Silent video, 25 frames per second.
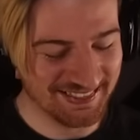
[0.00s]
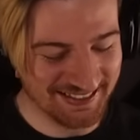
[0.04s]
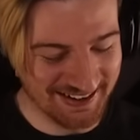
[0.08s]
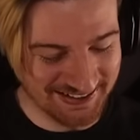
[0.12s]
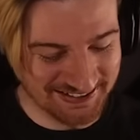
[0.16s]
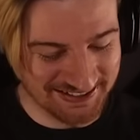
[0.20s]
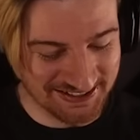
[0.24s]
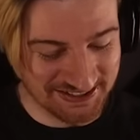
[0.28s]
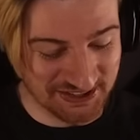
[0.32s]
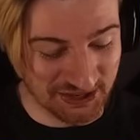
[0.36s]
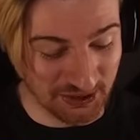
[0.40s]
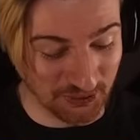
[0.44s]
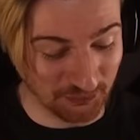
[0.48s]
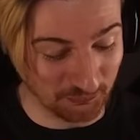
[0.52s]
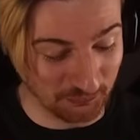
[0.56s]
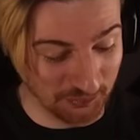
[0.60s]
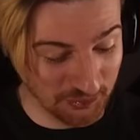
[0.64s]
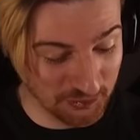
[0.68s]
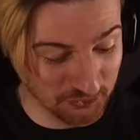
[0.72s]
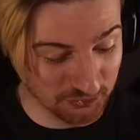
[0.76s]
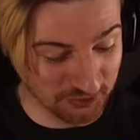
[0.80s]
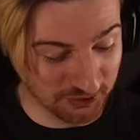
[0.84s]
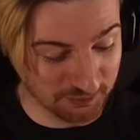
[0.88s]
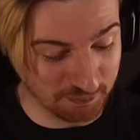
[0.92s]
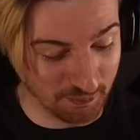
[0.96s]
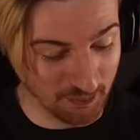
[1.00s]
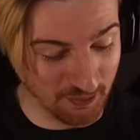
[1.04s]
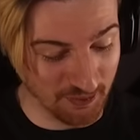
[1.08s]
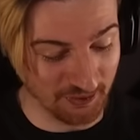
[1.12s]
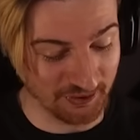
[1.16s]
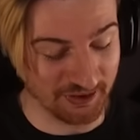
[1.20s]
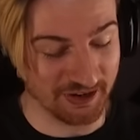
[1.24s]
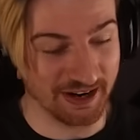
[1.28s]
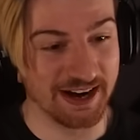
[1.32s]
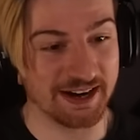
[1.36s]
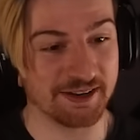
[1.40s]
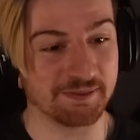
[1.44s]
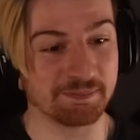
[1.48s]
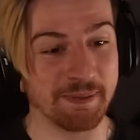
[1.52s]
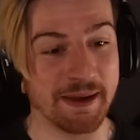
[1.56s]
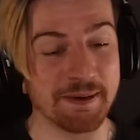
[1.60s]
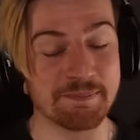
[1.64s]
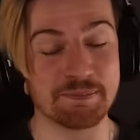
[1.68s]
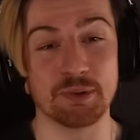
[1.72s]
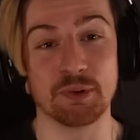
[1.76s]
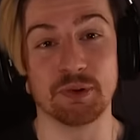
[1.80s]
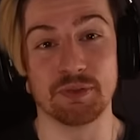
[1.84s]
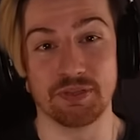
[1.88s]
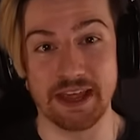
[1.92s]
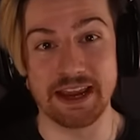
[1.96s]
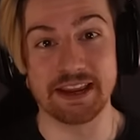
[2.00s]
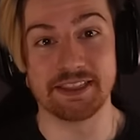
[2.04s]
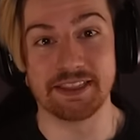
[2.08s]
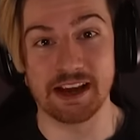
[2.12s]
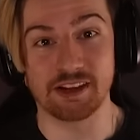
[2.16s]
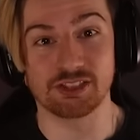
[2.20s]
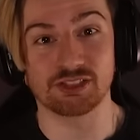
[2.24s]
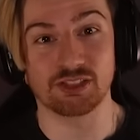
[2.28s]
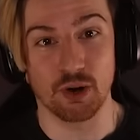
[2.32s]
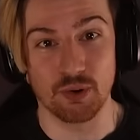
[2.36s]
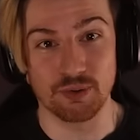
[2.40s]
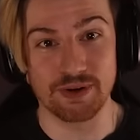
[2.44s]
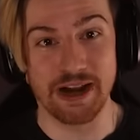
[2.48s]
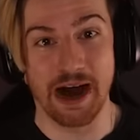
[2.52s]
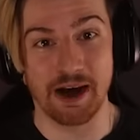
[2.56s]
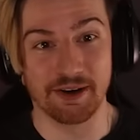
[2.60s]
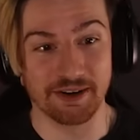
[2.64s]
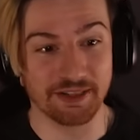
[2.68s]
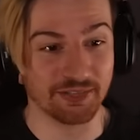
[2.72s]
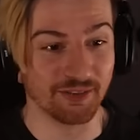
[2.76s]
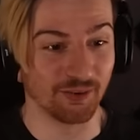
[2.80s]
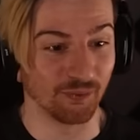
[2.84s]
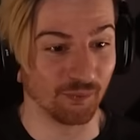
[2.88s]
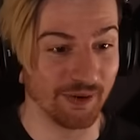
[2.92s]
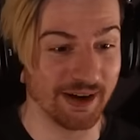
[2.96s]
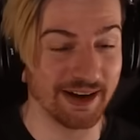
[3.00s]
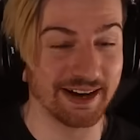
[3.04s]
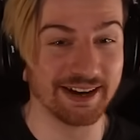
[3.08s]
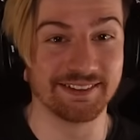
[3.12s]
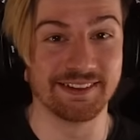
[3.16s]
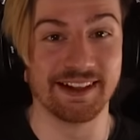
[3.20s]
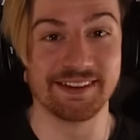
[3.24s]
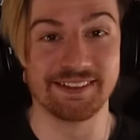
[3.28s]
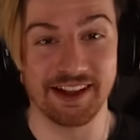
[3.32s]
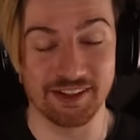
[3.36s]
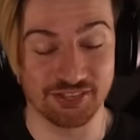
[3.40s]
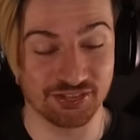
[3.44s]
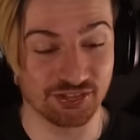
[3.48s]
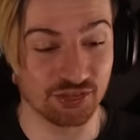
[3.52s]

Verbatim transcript: This is a real sport, guys. People, they, they throw down in the ring and then they